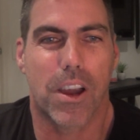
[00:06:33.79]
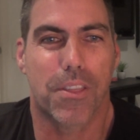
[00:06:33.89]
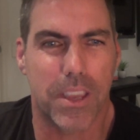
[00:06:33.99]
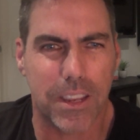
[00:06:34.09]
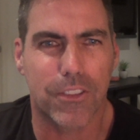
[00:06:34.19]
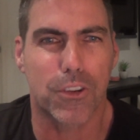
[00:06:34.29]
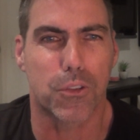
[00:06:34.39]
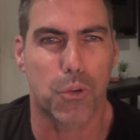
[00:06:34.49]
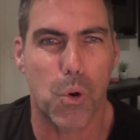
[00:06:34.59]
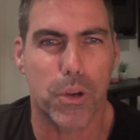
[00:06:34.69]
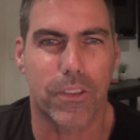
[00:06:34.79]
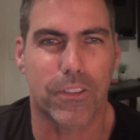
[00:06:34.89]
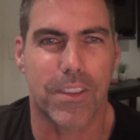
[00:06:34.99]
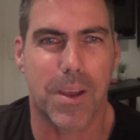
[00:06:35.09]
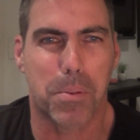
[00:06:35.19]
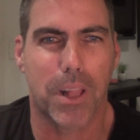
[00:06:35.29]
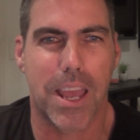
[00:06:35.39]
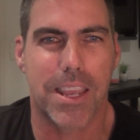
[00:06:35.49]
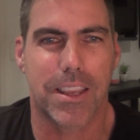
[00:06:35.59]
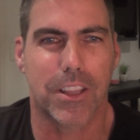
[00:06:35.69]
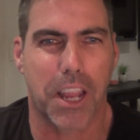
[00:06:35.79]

I think it's your daughters are playing